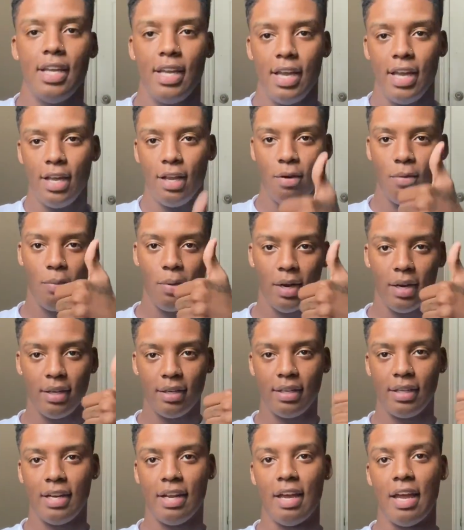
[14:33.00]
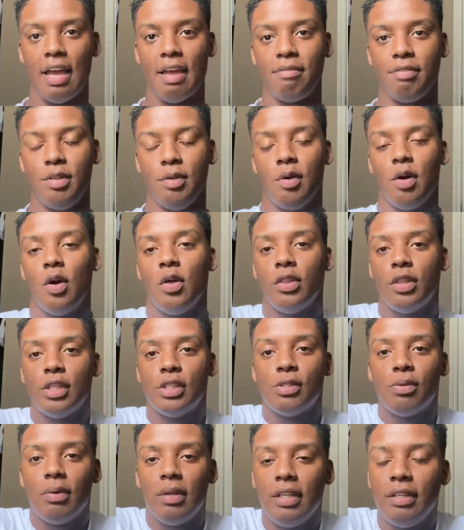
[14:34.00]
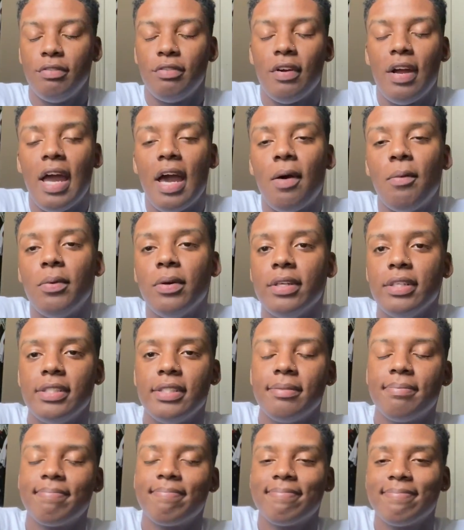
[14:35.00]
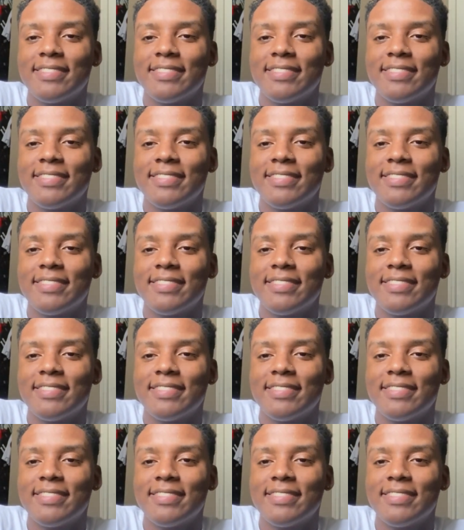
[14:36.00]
It'll work. It'll have you on the toilet for hours.